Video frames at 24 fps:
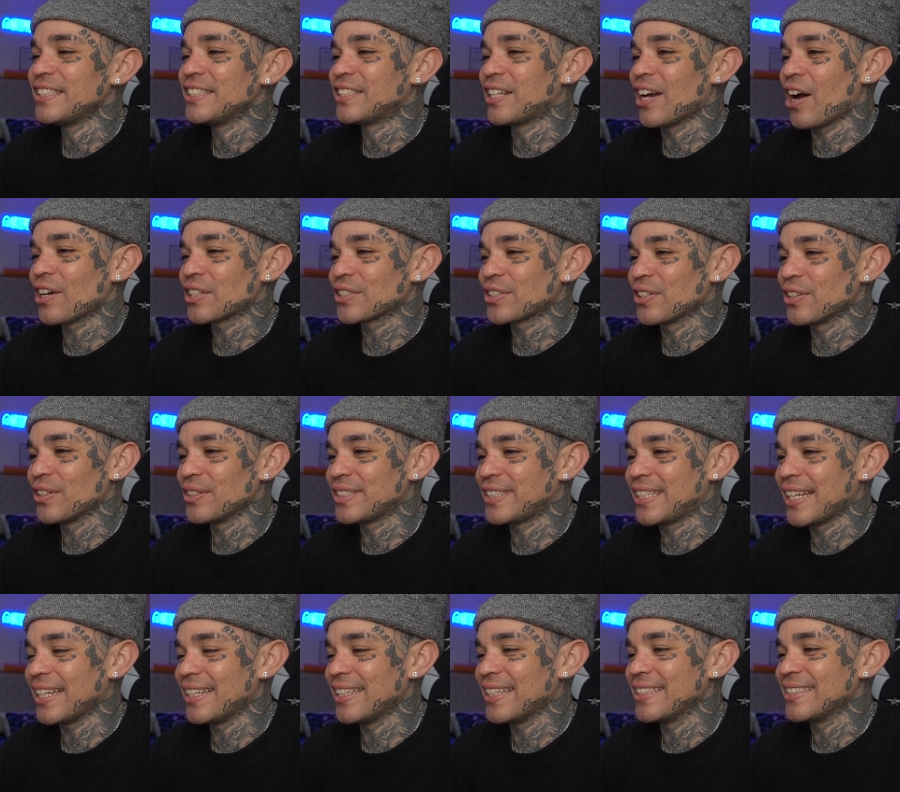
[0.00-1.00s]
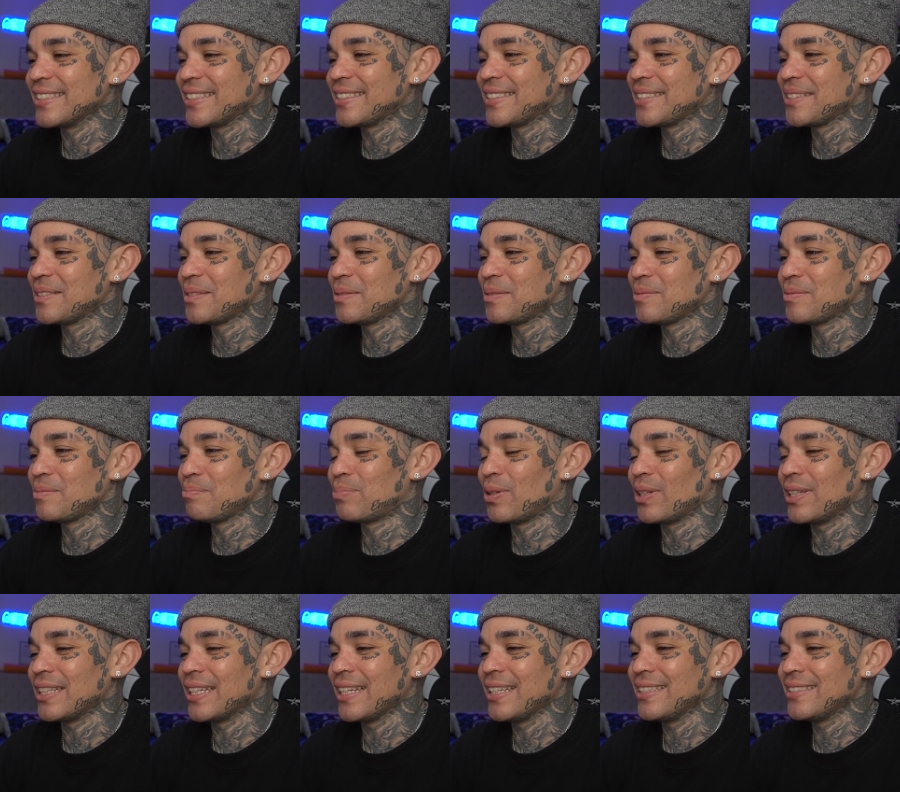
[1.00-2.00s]
Dr. Dennis,
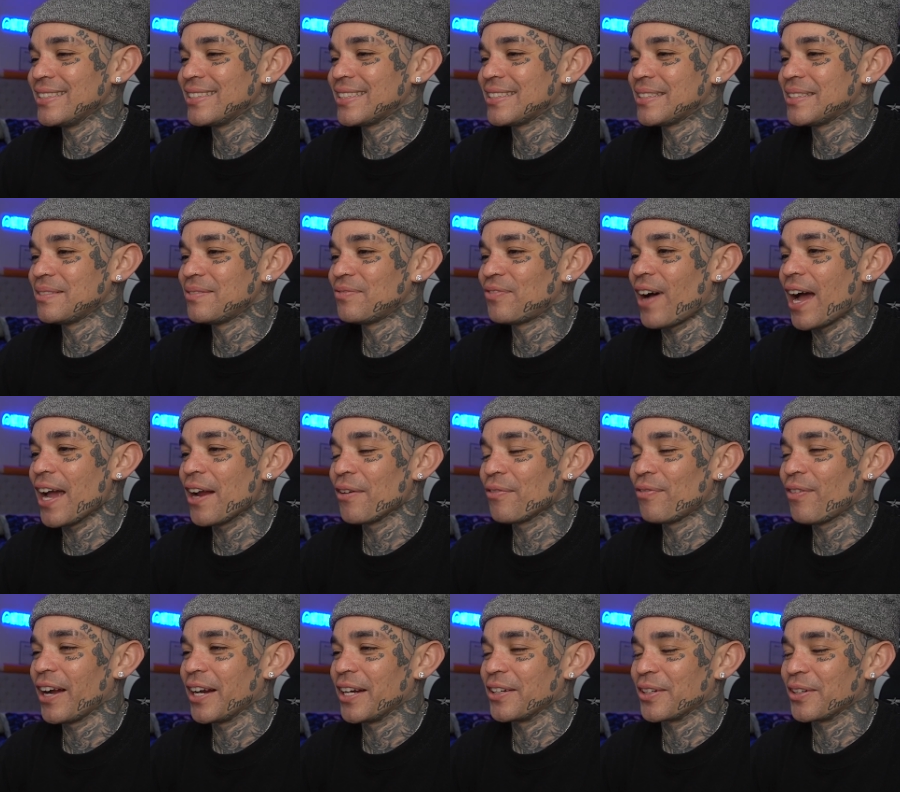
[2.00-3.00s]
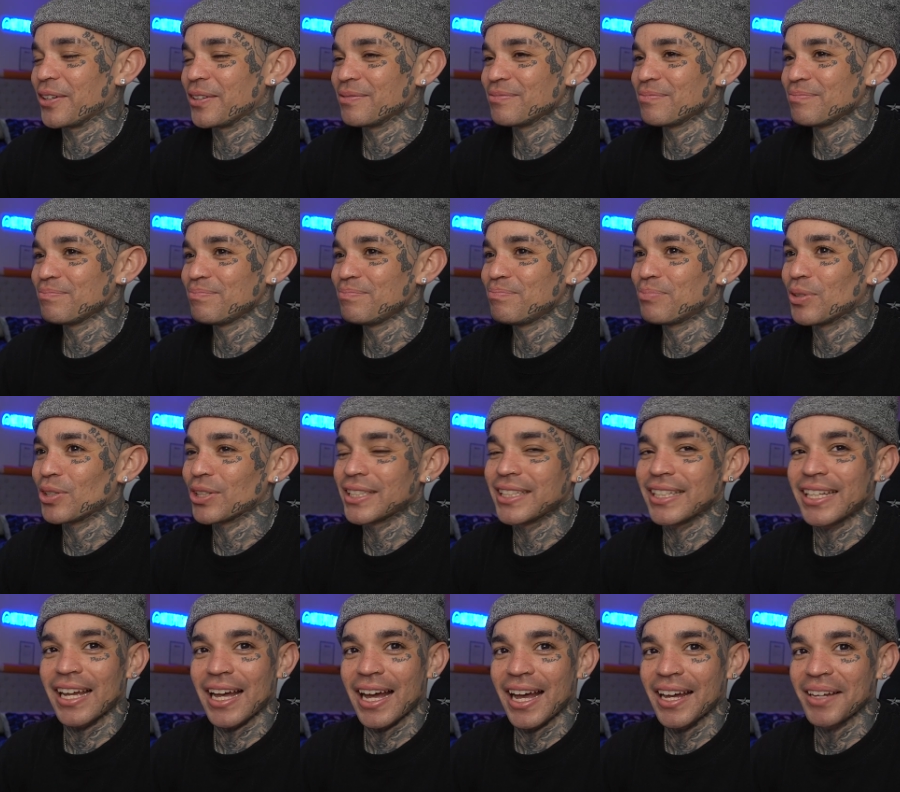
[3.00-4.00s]
police, firefighter,
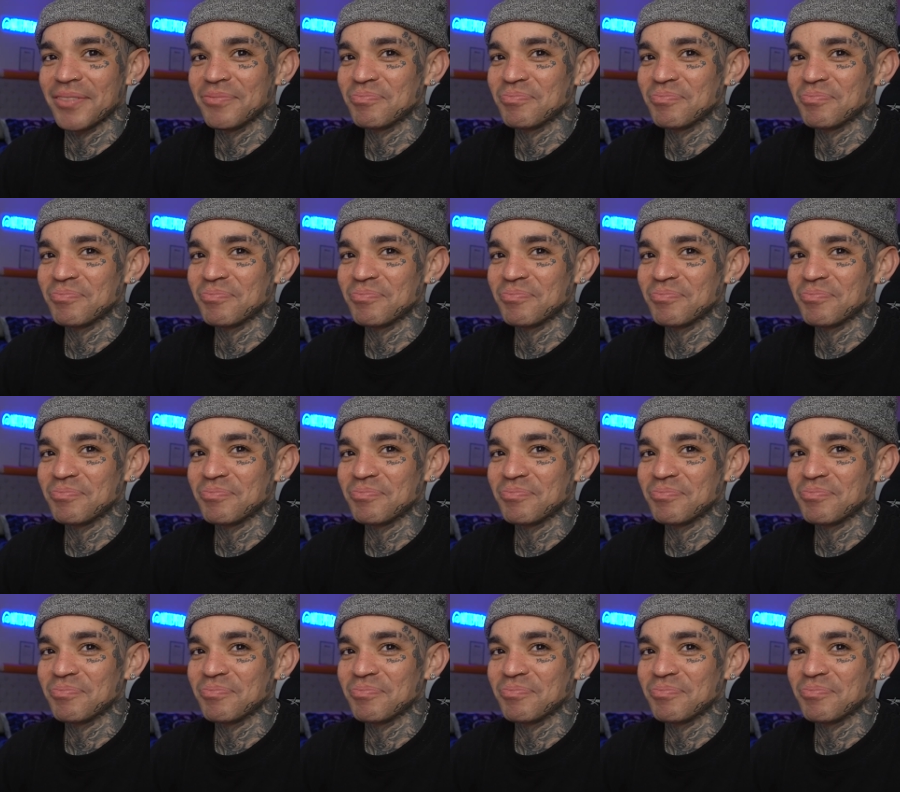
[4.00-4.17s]
Brooklyn Guy.